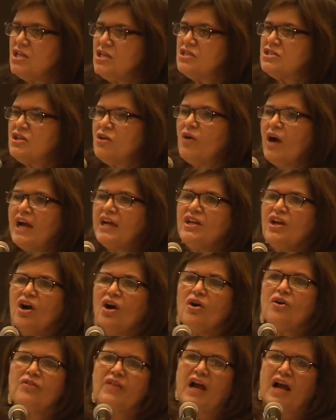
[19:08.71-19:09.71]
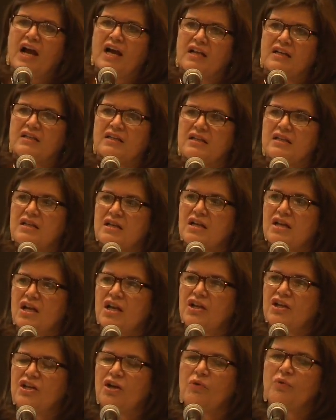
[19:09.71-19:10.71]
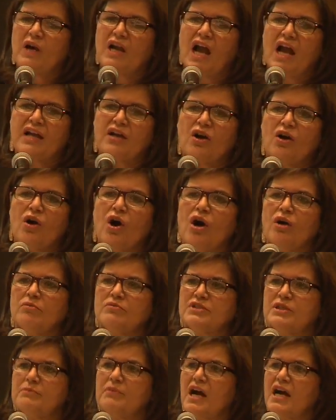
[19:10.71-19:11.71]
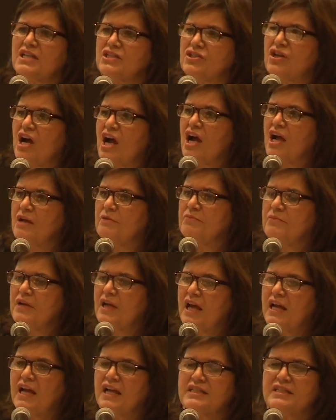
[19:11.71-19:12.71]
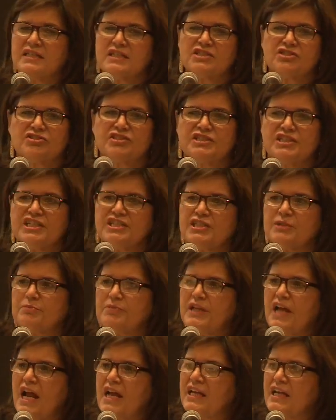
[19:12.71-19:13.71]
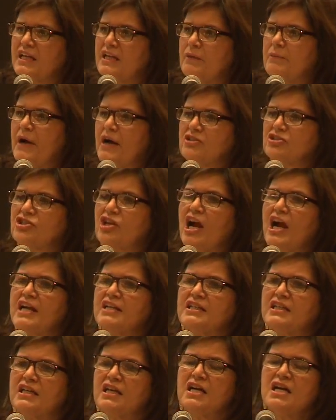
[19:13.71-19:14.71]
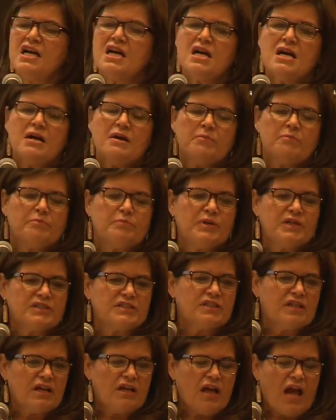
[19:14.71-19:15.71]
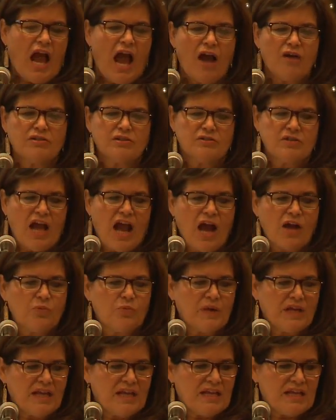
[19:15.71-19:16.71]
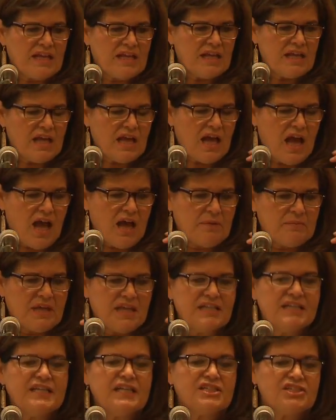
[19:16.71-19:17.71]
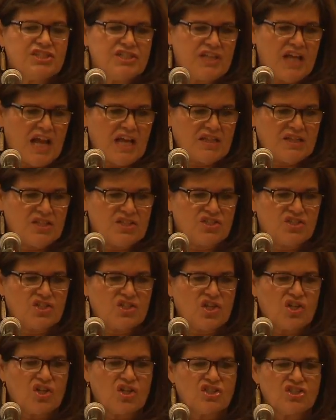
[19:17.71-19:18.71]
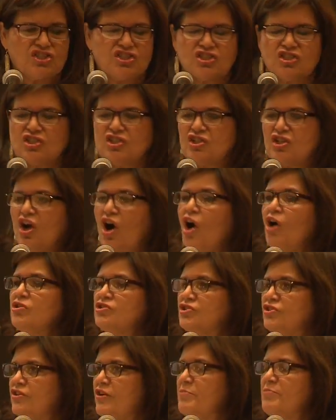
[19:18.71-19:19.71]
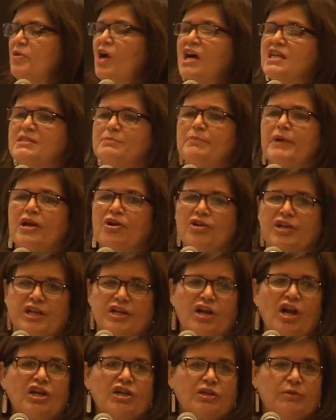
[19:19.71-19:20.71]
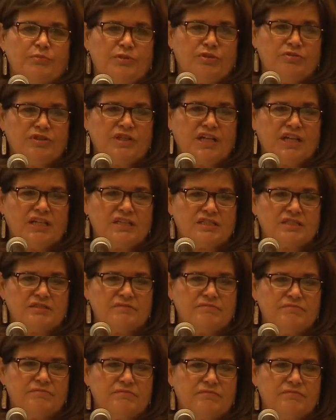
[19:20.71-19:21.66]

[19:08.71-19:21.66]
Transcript: So I know that, when I go home to my tribe and I did a strategic planning about trying to put, how do we initiate this culture of prosperity in our communities.